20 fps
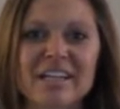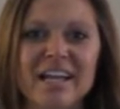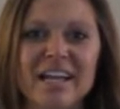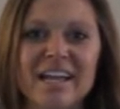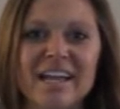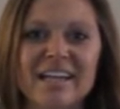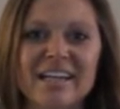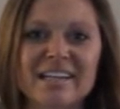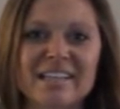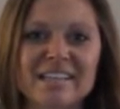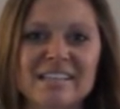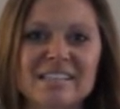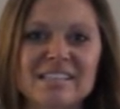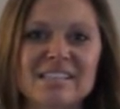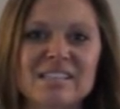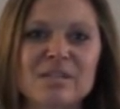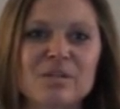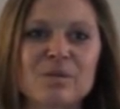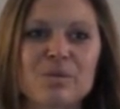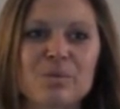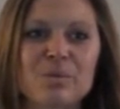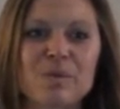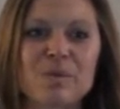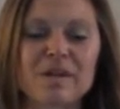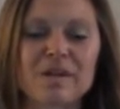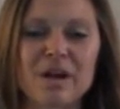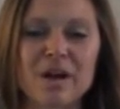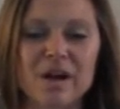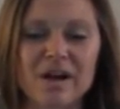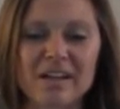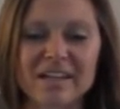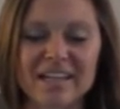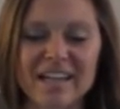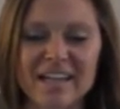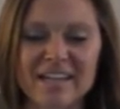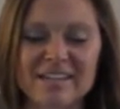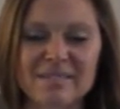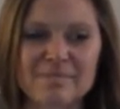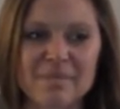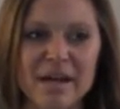and went on
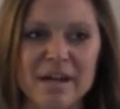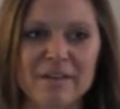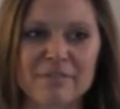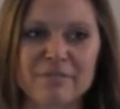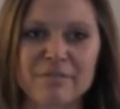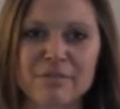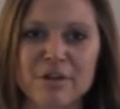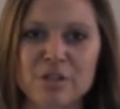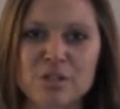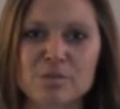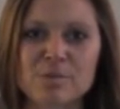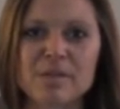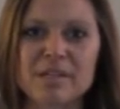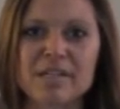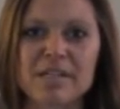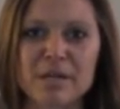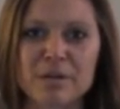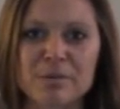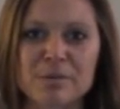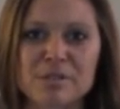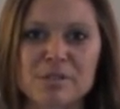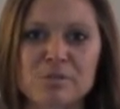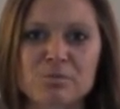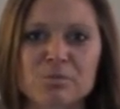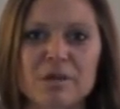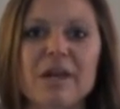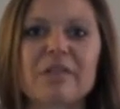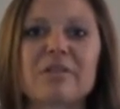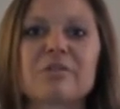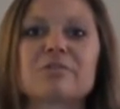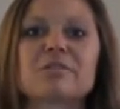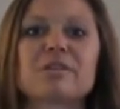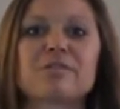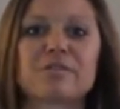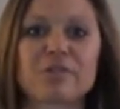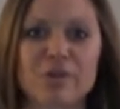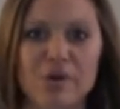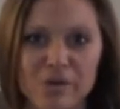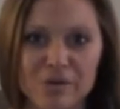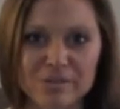and my freshman year was rather
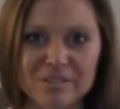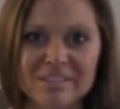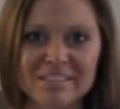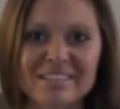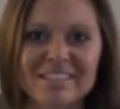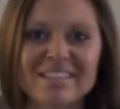difficult.